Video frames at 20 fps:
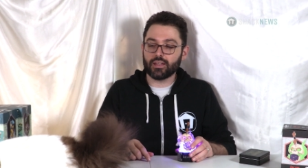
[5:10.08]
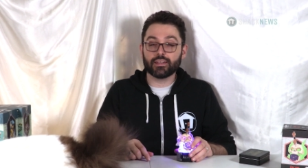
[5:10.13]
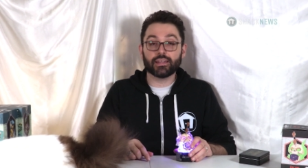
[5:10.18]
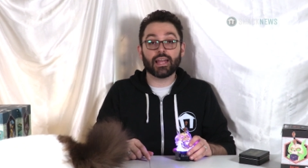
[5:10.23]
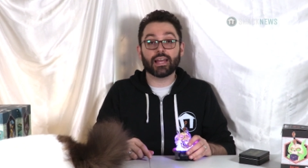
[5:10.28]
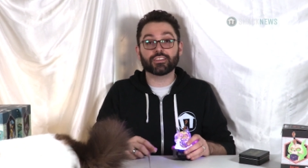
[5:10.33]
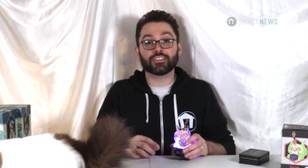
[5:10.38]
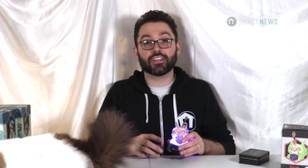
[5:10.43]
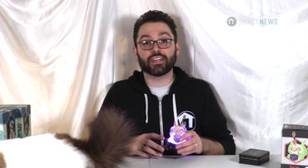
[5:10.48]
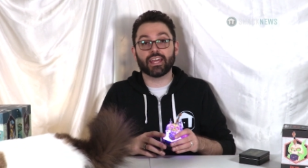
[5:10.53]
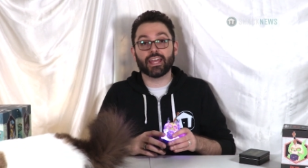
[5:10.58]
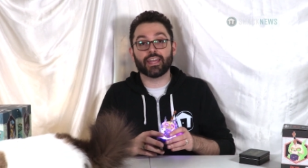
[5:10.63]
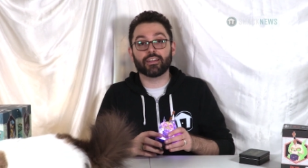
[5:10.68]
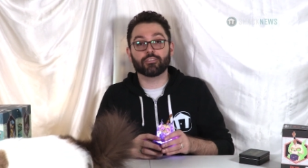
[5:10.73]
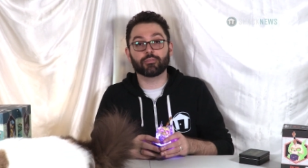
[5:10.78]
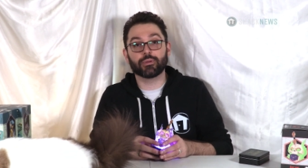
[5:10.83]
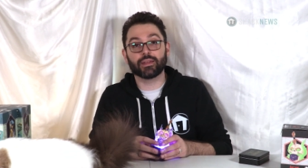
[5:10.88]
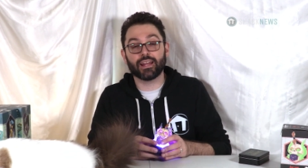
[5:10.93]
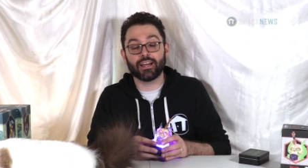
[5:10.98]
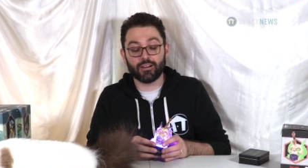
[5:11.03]
Cat's gonna hang
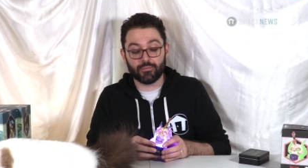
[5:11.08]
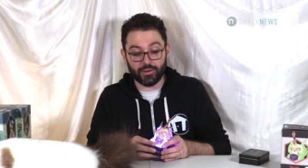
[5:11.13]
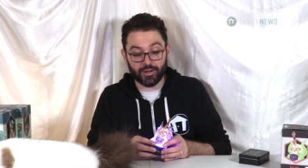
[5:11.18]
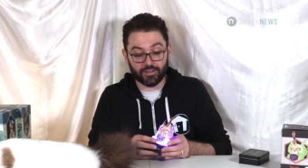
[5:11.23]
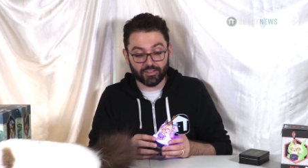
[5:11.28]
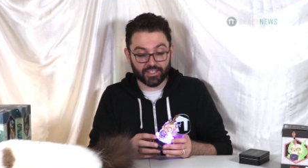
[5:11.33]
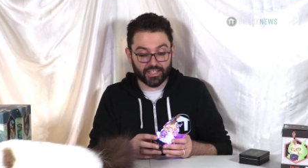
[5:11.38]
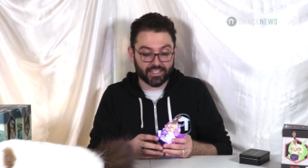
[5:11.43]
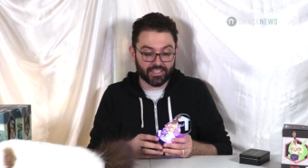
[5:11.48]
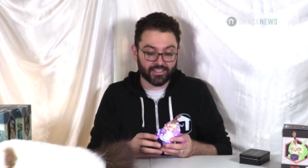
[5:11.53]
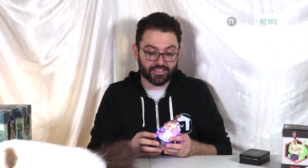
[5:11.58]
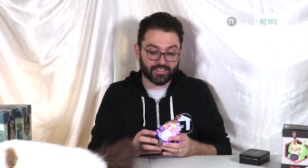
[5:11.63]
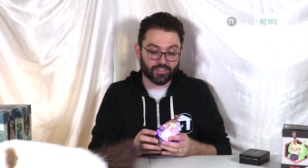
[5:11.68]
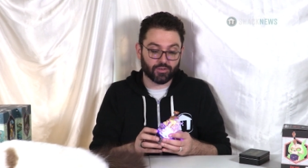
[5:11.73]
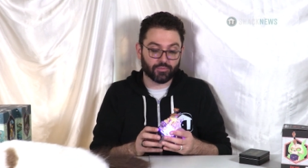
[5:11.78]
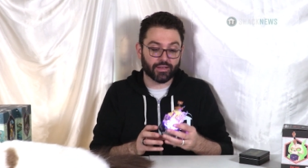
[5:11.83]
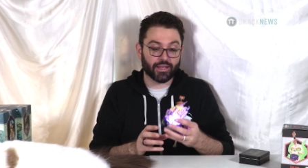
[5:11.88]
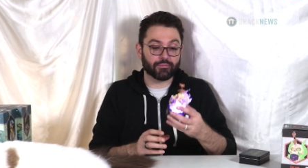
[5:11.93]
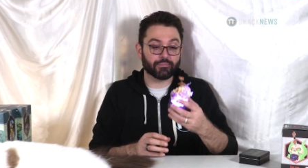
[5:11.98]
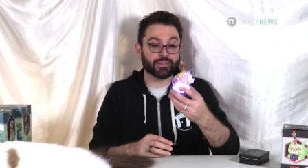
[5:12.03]
with me now, apparently.
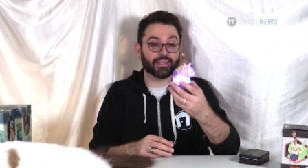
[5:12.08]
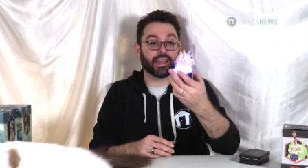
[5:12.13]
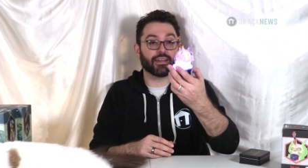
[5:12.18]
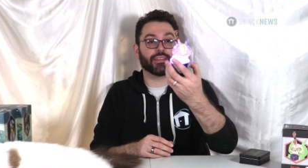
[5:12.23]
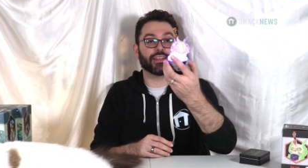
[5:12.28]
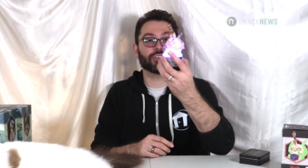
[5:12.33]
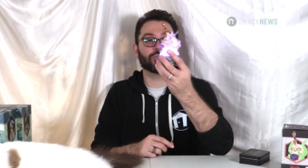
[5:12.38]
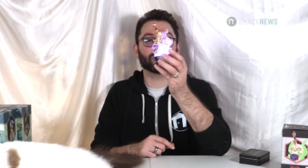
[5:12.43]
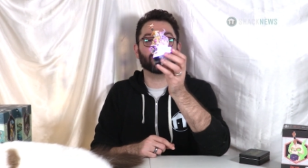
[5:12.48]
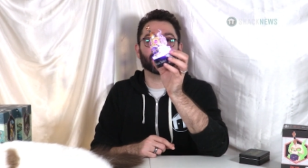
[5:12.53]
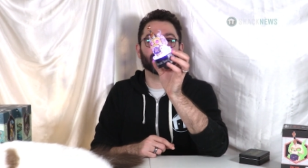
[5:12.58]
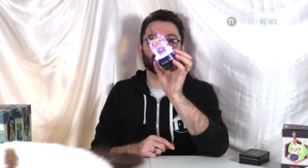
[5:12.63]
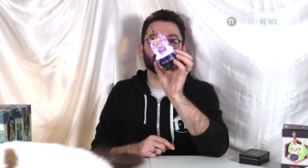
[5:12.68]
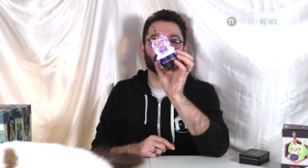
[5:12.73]
So yeah, that's really